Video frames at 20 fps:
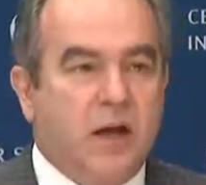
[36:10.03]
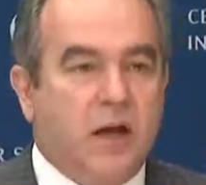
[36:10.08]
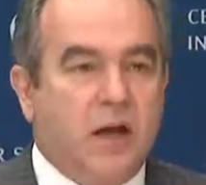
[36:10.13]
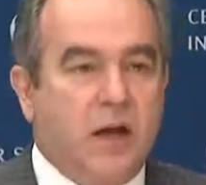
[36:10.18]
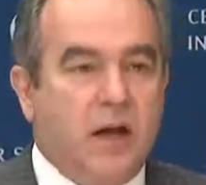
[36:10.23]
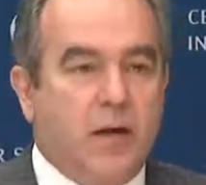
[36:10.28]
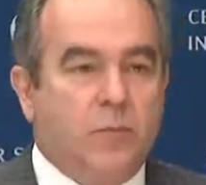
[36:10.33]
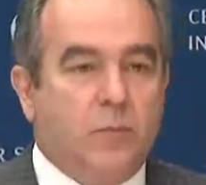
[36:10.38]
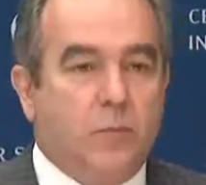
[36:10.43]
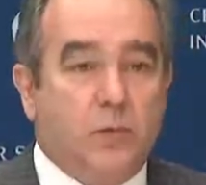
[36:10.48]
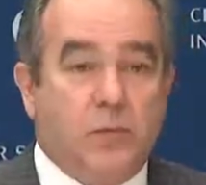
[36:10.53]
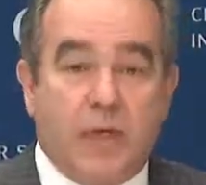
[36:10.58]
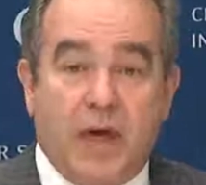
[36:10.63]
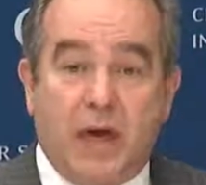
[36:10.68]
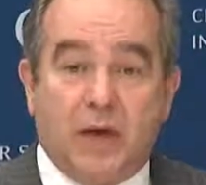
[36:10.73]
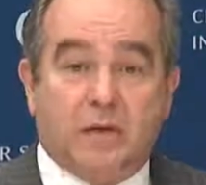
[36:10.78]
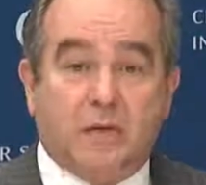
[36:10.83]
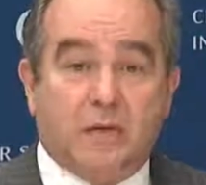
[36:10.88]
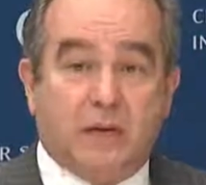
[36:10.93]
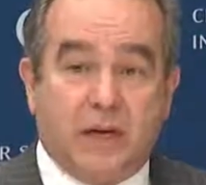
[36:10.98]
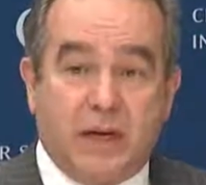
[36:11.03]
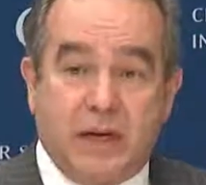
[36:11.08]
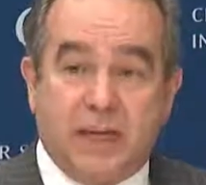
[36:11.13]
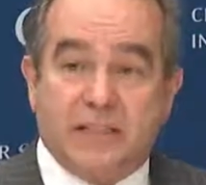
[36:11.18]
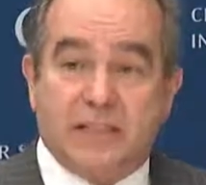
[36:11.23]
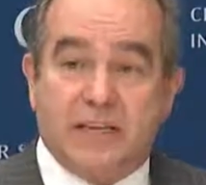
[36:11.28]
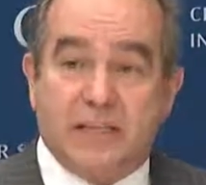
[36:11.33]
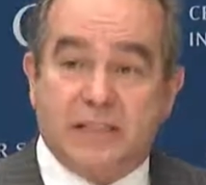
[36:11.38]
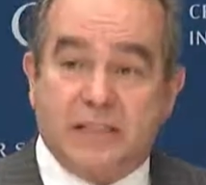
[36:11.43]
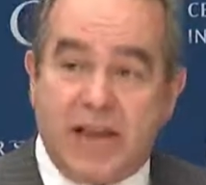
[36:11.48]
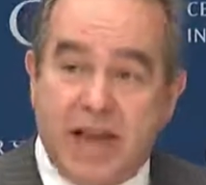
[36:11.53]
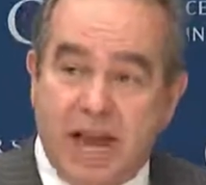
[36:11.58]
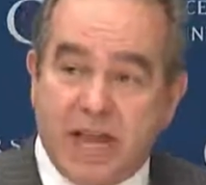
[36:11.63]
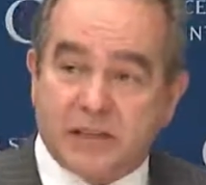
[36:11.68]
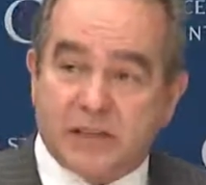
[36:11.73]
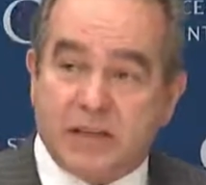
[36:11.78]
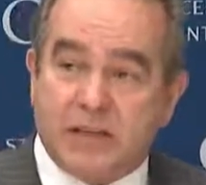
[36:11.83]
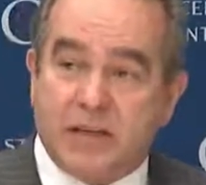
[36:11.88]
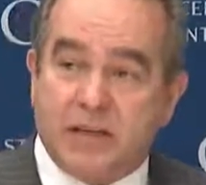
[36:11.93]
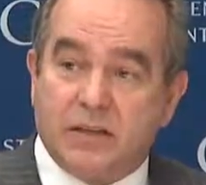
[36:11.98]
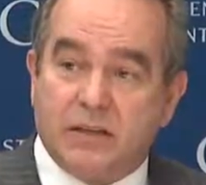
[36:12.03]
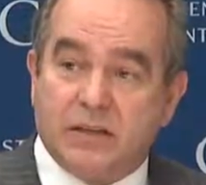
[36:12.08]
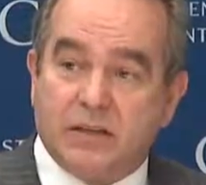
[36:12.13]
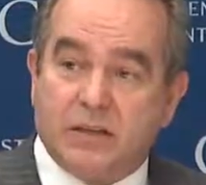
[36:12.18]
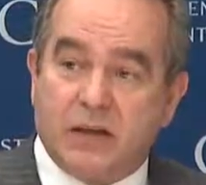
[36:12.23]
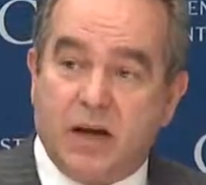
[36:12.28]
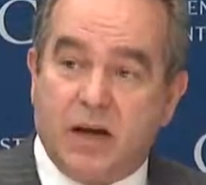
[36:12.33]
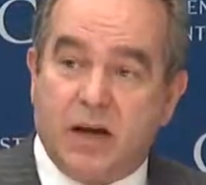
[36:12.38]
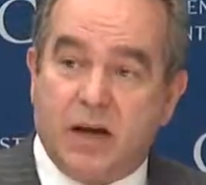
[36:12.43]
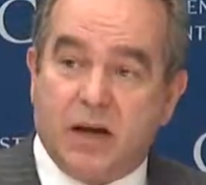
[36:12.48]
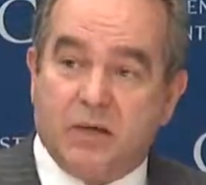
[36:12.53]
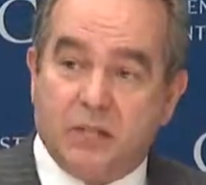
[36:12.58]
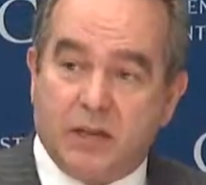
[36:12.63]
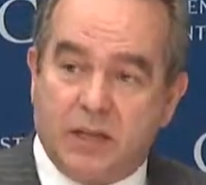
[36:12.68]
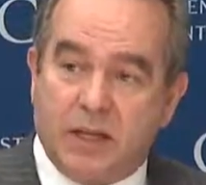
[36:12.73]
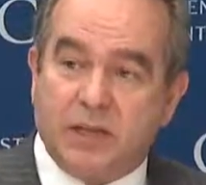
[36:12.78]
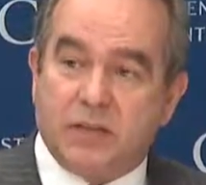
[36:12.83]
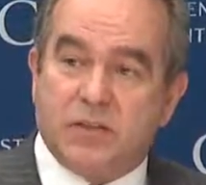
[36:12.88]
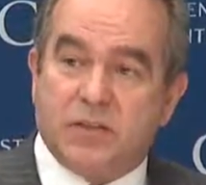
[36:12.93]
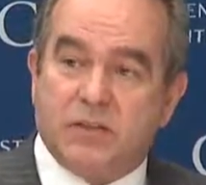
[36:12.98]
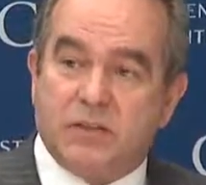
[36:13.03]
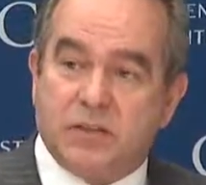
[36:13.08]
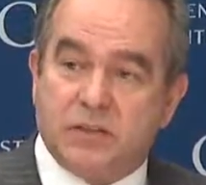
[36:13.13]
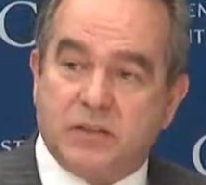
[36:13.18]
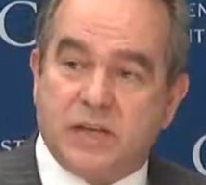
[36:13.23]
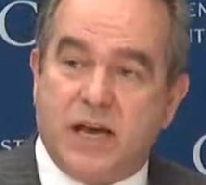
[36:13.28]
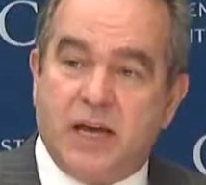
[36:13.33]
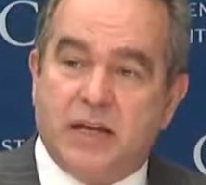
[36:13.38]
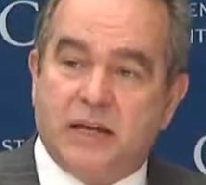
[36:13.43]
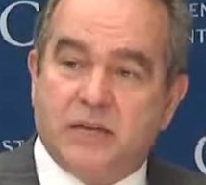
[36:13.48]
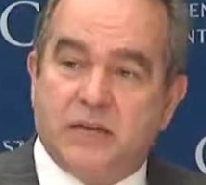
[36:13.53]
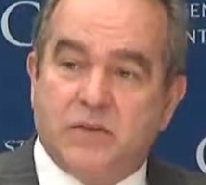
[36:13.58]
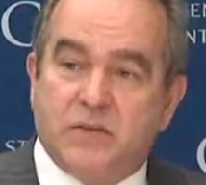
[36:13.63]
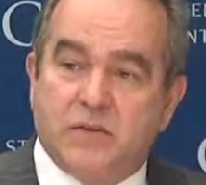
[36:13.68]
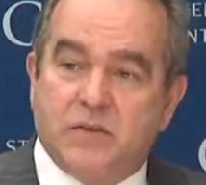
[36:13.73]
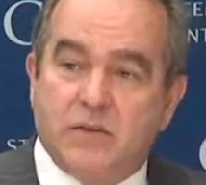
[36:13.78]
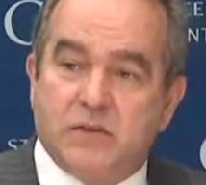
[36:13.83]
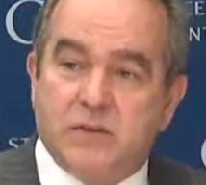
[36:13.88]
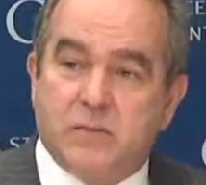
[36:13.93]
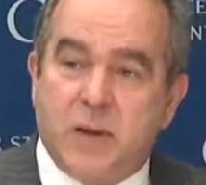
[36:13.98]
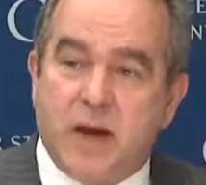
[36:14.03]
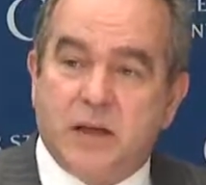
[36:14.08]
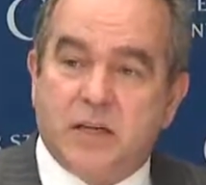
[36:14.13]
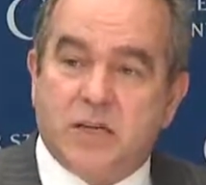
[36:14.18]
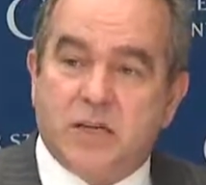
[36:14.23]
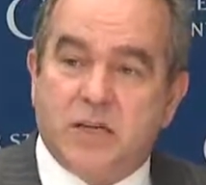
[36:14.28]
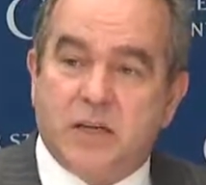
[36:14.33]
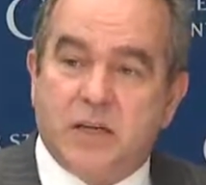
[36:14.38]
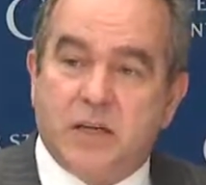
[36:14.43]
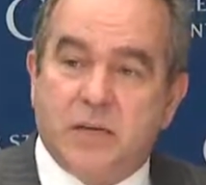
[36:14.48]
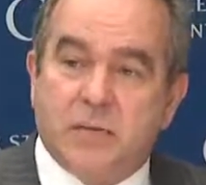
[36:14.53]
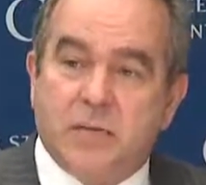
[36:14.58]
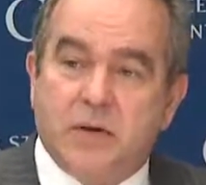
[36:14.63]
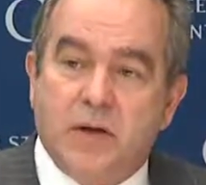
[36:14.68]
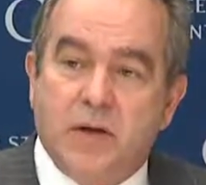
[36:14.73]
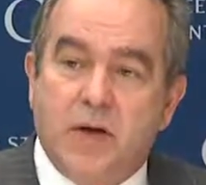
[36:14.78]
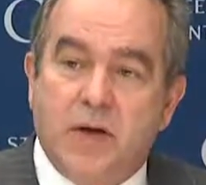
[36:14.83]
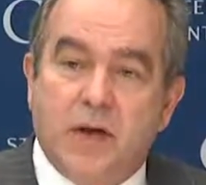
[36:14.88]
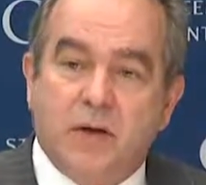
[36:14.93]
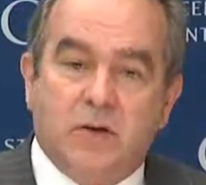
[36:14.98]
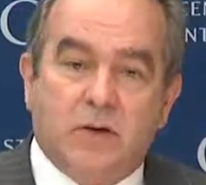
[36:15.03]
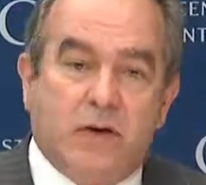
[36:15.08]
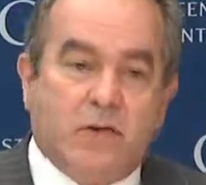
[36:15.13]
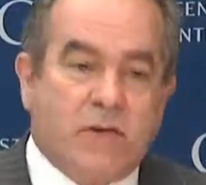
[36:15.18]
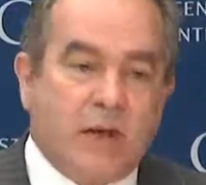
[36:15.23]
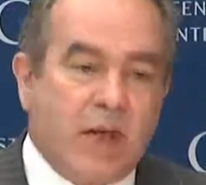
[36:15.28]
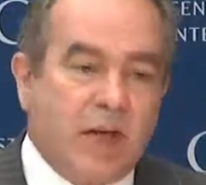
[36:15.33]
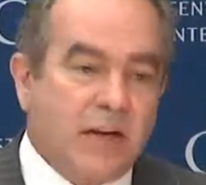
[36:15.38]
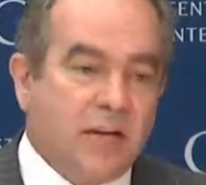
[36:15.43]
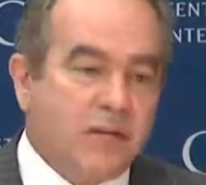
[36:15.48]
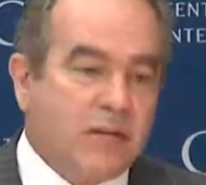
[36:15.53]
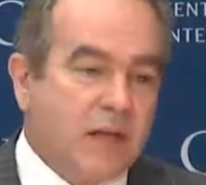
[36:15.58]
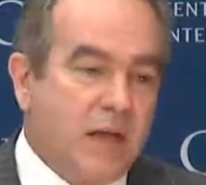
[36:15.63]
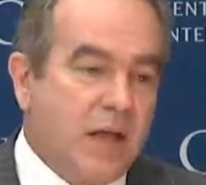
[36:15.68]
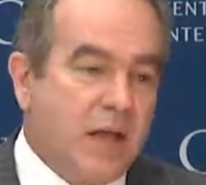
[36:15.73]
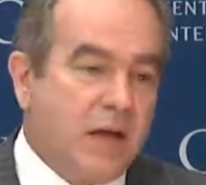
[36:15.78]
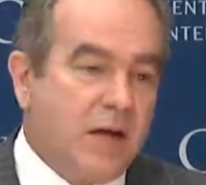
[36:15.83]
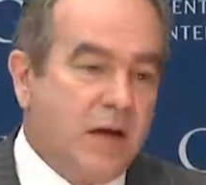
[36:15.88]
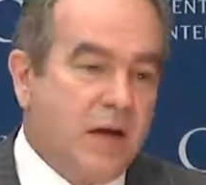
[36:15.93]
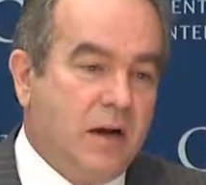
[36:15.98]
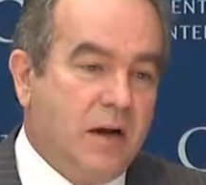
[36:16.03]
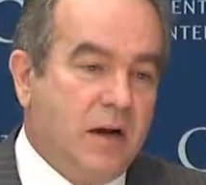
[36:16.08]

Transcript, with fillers: Um, without the United States asking, uh, Malaysia decided to dispatch a team to Afghanistan.